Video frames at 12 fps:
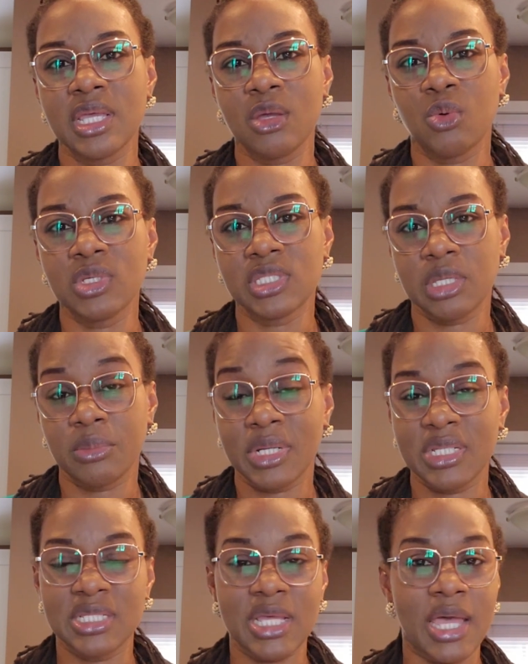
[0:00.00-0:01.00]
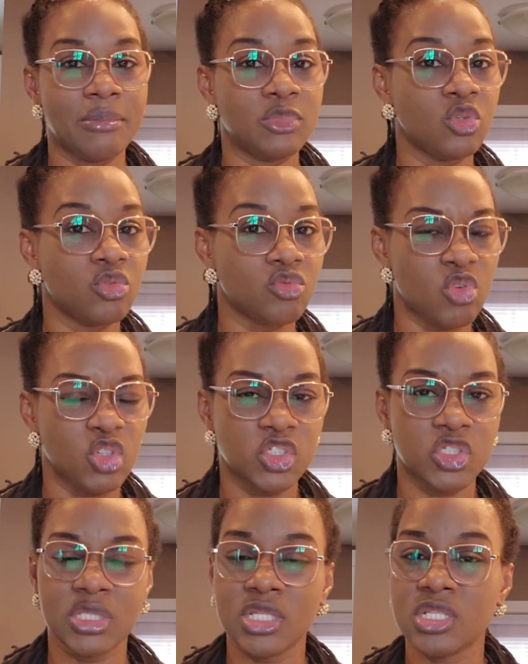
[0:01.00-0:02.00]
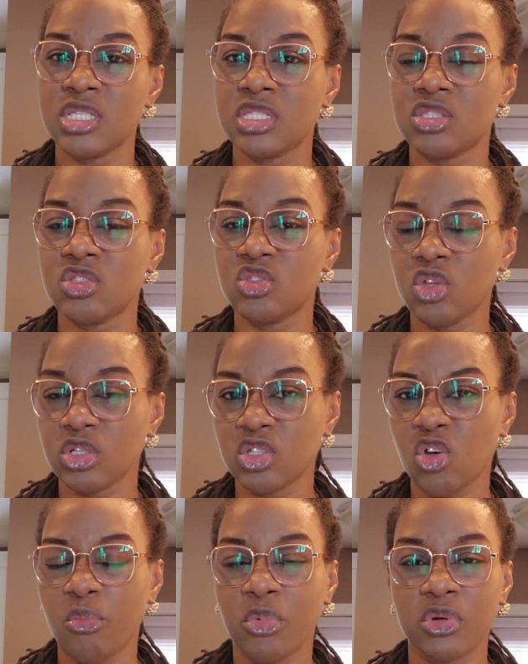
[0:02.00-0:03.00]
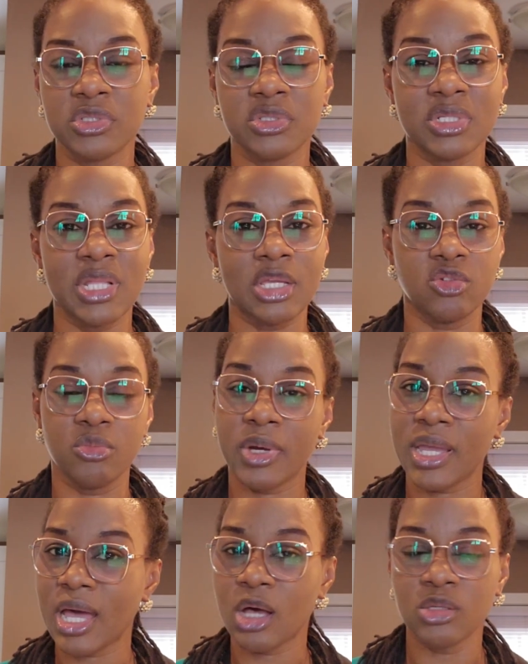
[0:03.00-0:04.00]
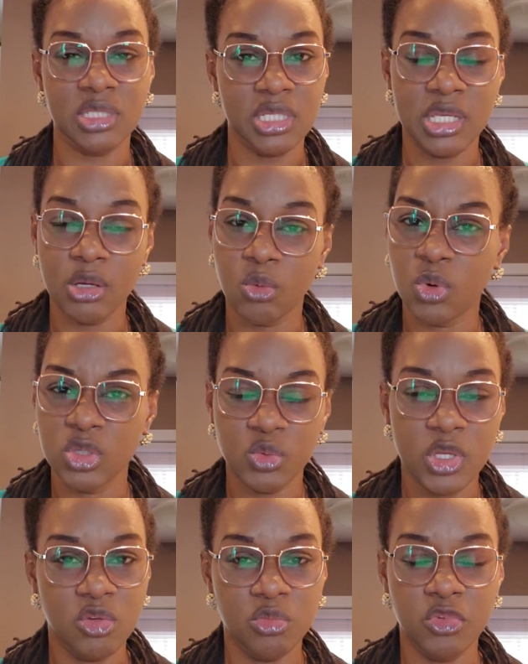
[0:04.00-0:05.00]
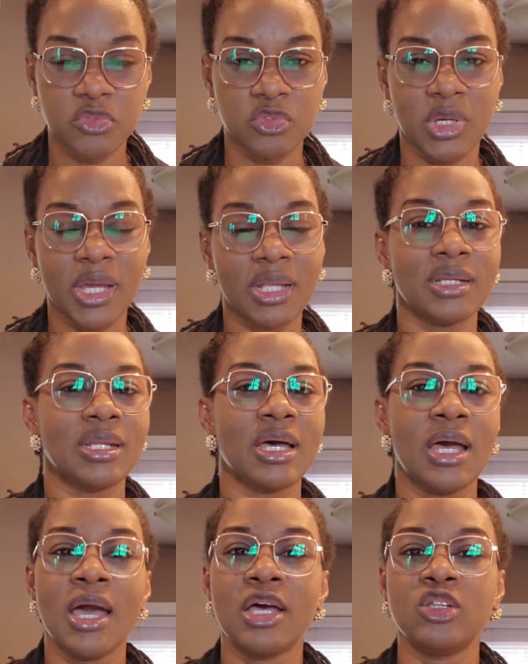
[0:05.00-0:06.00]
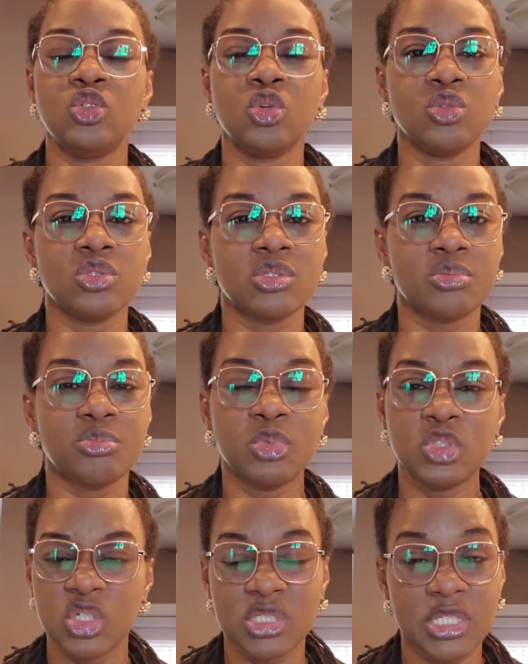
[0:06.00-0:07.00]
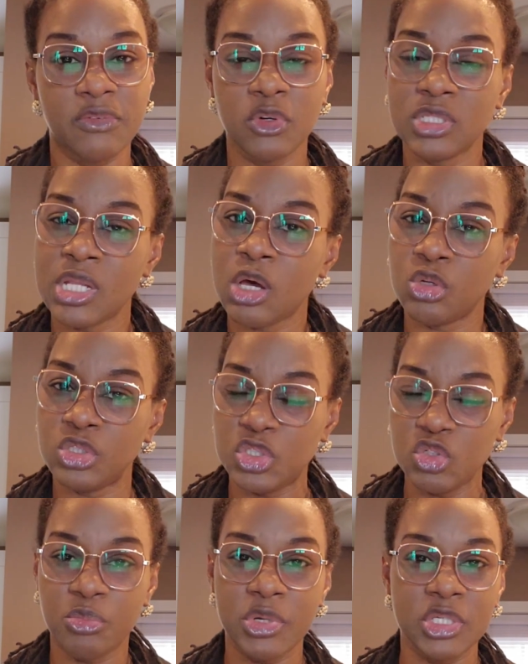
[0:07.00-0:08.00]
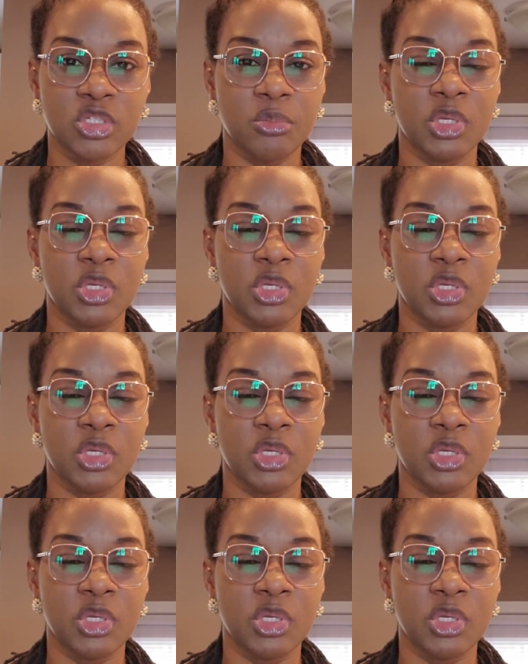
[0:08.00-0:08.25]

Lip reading: take one step at a time. Don't rush it. It is not compulsory that you buy a house in year one when you move to Canada. Don't put yourself under undue pressure